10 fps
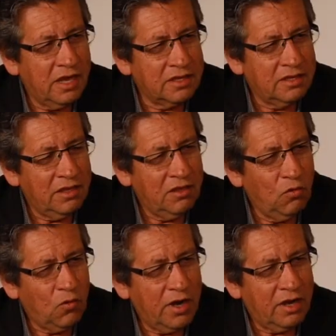that
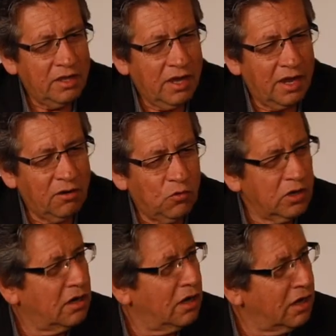you gotta
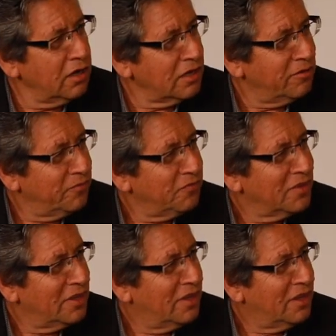work hard.
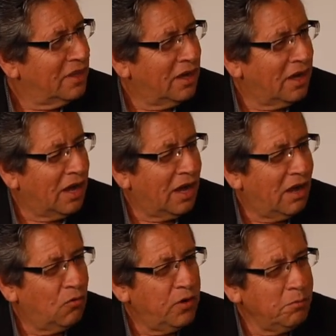
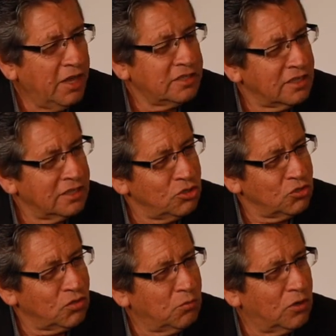We Mexicans
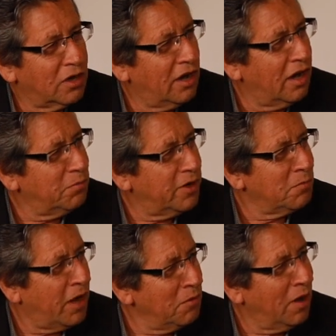usually work hard, but
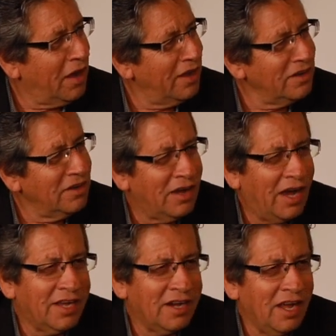in my mind,
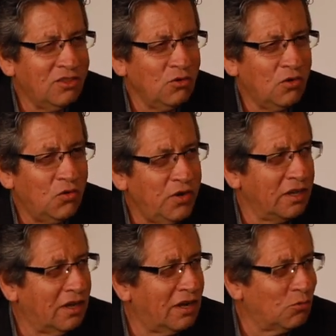I cannot do
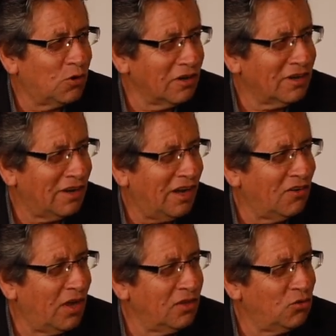real hard work.
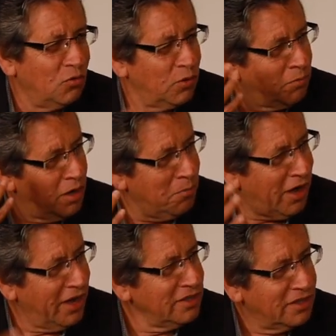I'd rather do it with my
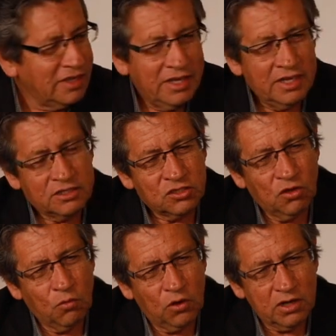mind.
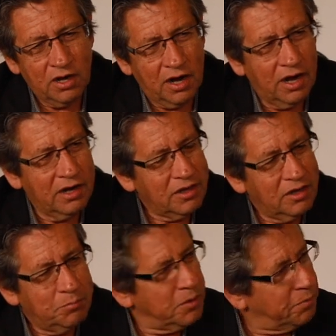So work hard,
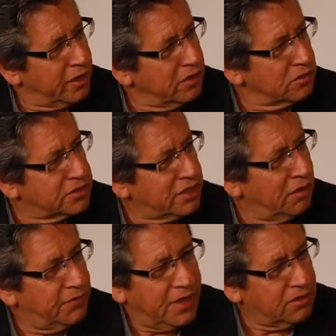prepare
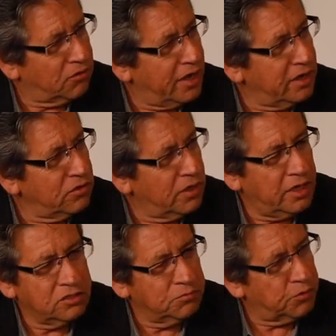yourself, get the right
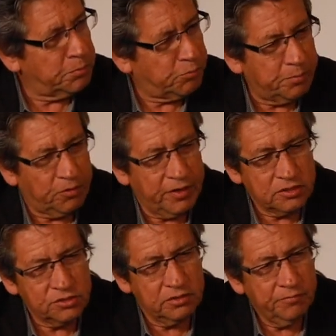education for
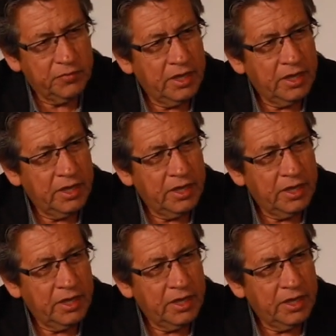preparation,